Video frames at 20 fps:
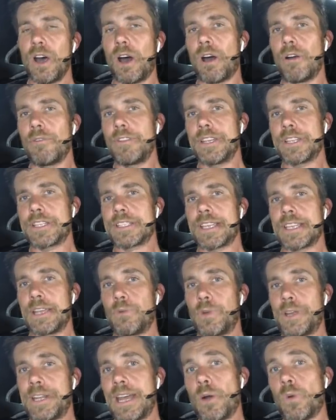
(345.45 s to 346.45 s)

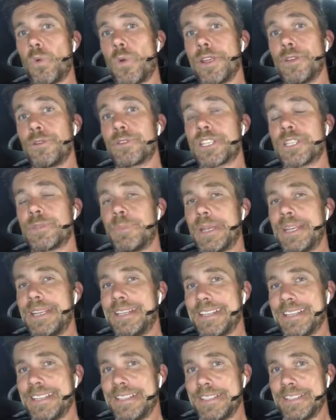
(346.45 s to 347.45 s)
obviously when our wheel
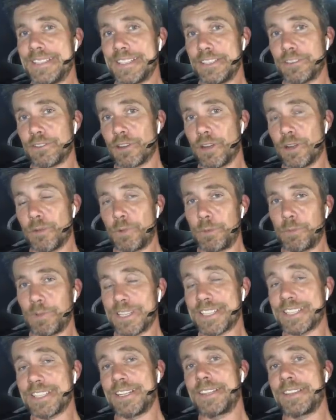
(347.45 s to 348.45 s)
speed is zero, when
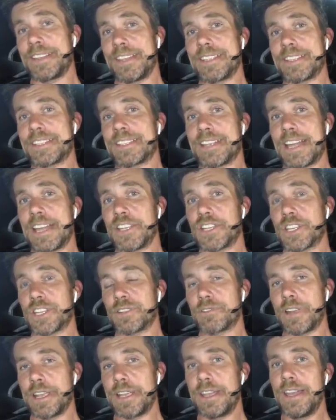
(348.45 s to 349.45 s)
we're sitting there
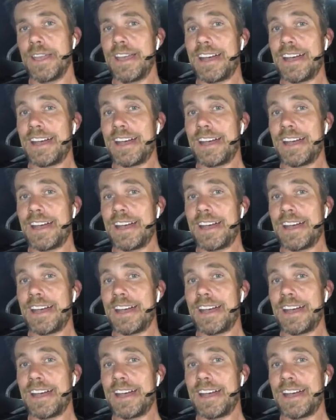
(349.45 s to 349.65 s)
stationary,